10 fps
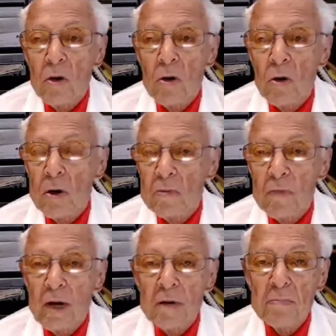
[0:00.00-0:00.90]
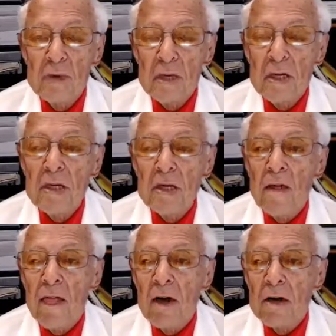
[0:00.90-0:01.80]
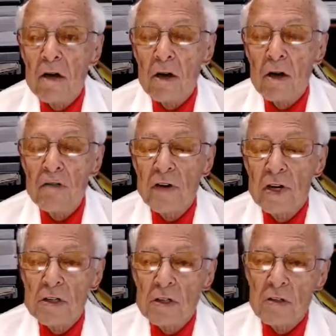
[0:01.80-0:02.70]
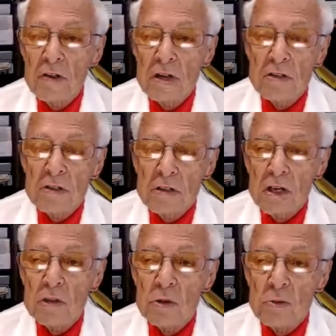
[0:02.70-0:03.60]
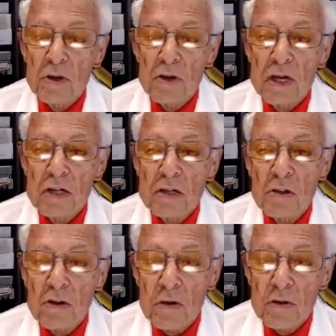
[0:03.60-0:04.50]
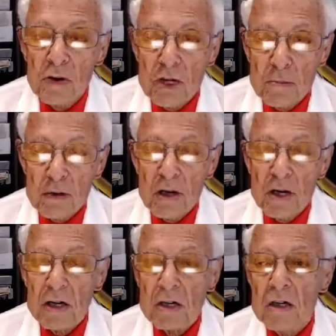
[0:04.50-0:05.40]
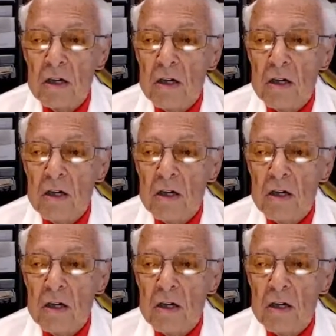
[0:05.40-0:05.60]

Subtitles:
or it might be cardiovascular exercise where you get your heart rate up high,